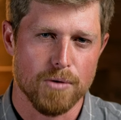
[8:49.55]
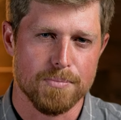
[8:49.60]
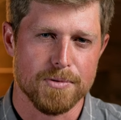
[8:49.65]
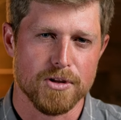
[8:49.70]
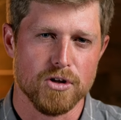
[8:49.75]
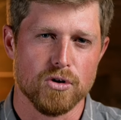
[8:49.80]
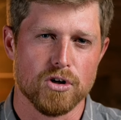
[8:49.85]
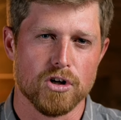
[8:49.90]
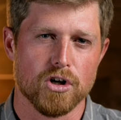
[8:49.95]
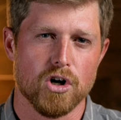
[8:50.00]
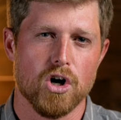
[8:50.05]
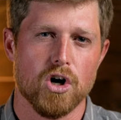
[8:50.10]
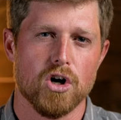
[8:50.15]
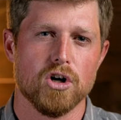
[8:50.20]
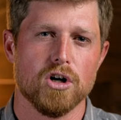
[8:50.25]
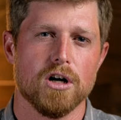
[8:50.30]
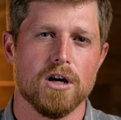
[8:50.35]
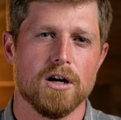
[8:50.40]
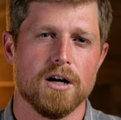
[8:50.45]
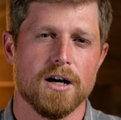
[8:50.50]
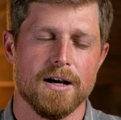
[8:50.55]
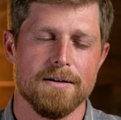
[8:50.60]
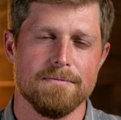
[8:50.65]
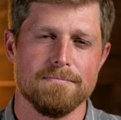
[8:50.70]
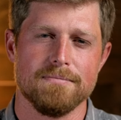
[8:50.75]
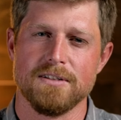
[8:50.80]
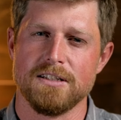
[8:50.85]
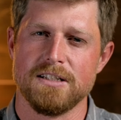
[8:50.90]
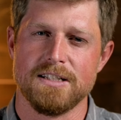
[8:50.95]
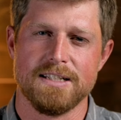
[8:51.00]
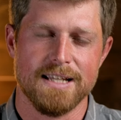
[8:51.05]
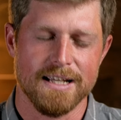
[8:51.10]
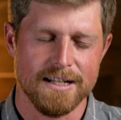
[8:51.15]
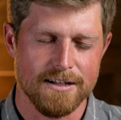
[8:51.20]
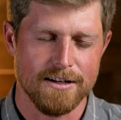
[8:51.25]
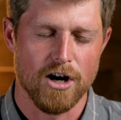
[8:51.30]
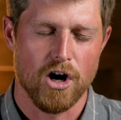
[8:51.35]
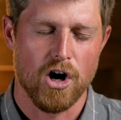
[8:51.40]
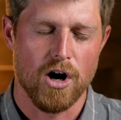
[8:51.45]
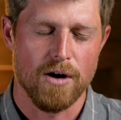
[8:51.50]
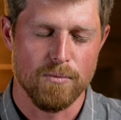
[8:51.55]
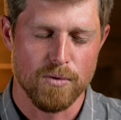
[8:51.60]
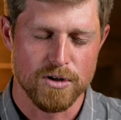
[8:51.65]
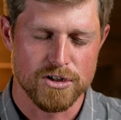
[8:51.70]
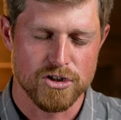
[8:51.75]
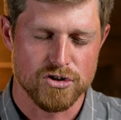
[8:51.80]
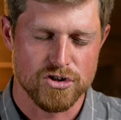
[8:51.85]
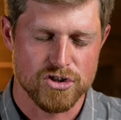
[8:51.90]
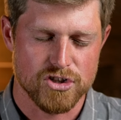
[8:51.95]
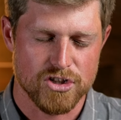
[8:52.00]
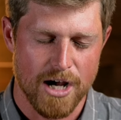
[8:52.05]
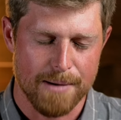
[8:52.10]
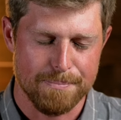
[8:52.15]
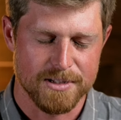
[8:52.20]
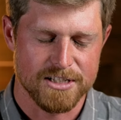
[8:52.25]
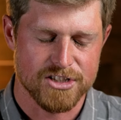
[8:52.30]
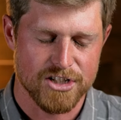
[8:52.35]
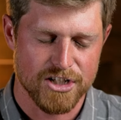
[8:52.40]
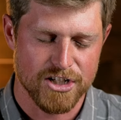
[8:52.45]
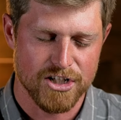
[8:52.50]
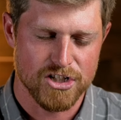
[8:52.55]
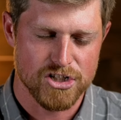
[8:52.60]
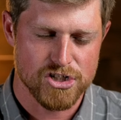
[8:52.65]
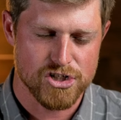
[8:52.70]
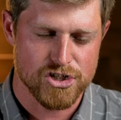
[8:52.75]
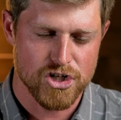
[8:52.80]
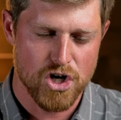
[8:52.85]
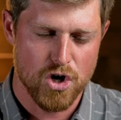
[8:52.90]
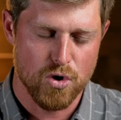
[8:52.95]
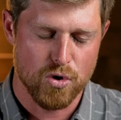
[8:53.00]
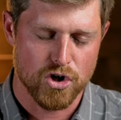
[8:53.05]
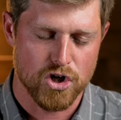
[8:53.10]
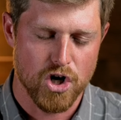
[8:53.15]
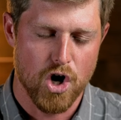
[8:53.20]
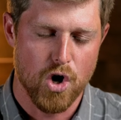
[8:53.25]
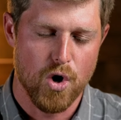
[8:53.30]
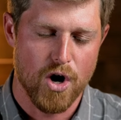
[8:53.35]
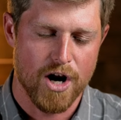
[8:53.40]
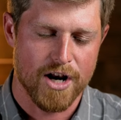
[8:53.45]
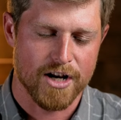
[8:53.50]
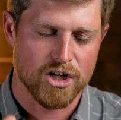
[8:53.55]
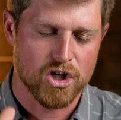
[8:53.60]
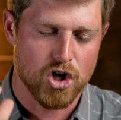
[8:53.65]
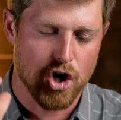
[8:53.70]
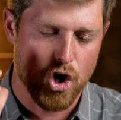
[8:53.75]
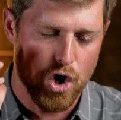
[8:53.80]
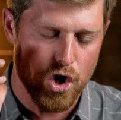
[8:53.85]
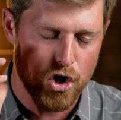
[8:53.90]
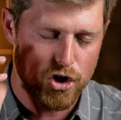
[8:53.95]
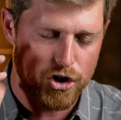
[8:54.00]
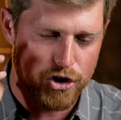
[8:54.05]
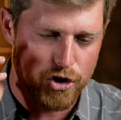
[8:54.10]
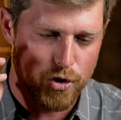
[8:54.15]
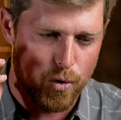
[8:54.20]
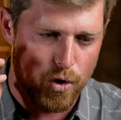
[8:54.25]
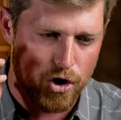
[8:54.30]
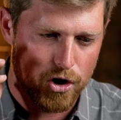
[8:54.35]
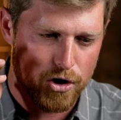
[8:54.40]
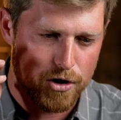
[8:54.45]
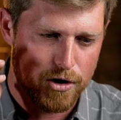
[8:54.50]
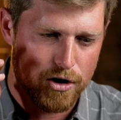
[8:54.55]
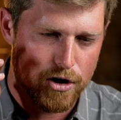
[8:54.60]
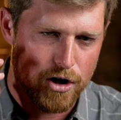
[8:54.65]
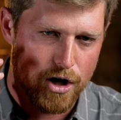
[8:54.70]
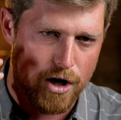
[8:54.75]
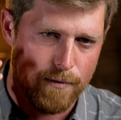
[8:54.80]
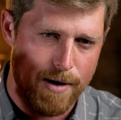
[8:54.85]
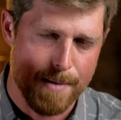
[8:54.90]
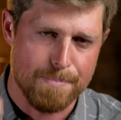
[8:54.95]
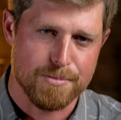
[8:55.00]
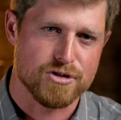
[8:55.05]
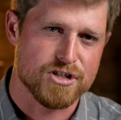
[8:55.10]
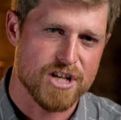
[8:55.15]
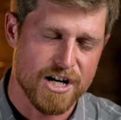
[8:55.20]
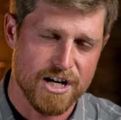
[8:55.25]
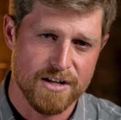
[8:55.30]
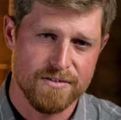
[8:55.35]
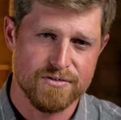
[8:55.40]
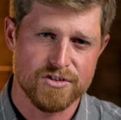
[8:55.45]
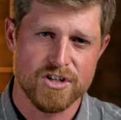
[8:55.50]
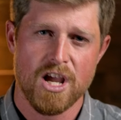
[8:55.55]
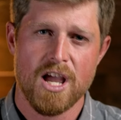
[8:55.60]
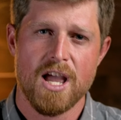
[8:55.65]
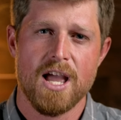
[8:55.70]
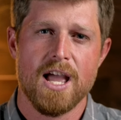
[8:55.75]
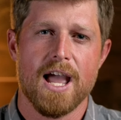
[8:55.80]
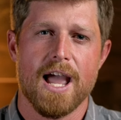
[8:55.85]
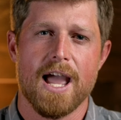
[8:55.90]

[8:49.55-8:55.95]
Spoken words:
I hope that you can all would you stop listening to this show, go and call your representatives,